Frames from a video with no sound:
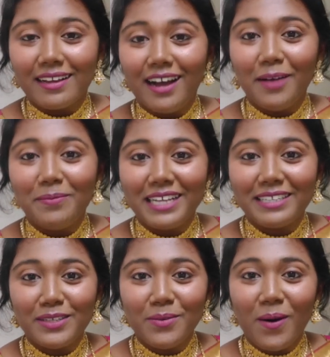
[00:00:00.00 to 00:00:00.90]
God
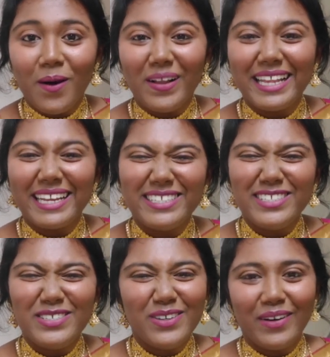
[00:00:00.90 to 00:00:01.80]
bless you all, and
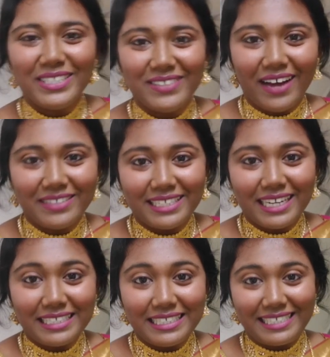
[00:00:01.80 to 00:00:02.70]
enjoy two thousand
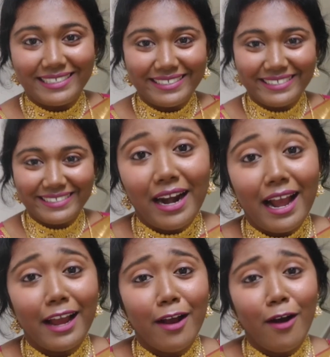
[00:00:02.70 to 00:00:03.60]
eighteen. And
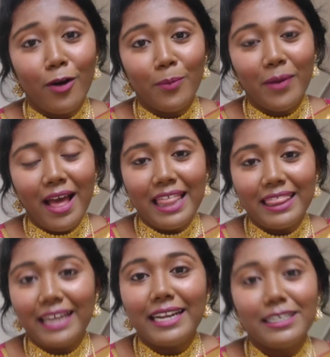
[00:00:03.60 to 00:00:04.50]
I hope
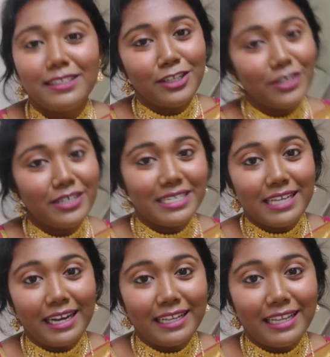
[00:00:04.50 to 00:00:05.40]
that next year is
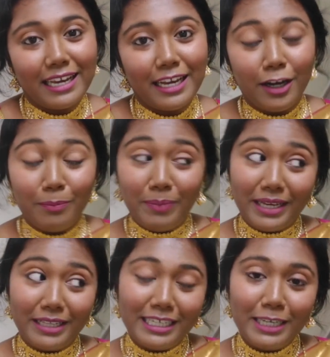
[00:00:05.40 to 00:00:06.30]
kind of like a
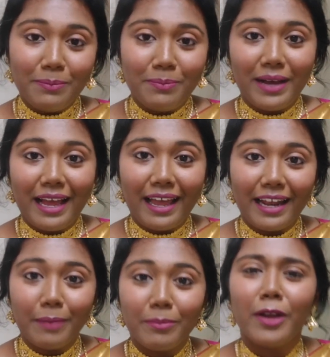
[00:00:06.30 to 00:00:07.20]
big leap,
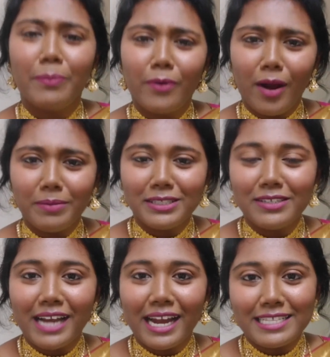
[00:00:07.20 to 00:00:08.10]
and I'm gonna promise
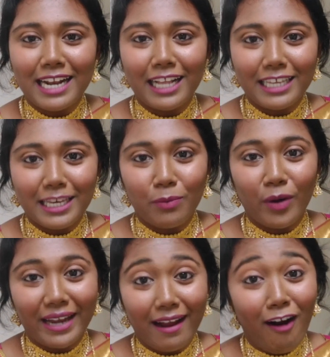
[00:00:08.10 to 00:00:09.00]
you guys that I'll keep
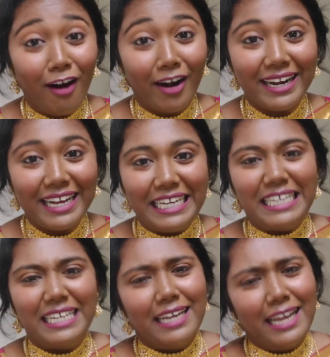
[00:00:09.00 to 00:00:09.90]
working hard.
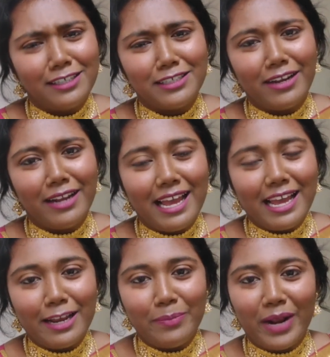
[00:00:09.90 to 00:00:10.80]
Haters gonna
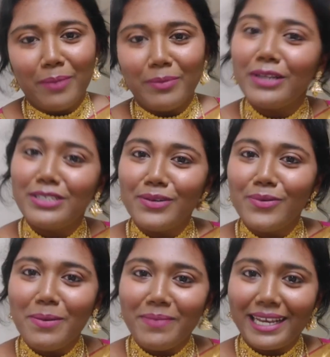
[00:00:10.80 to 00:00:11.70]
hate, but I'm gonna do
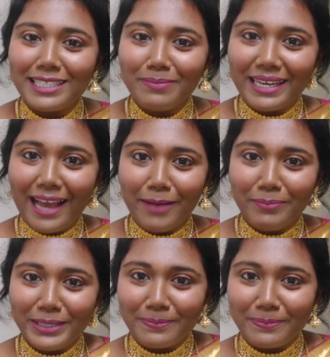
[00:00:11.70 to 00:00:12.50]
what makes me happy.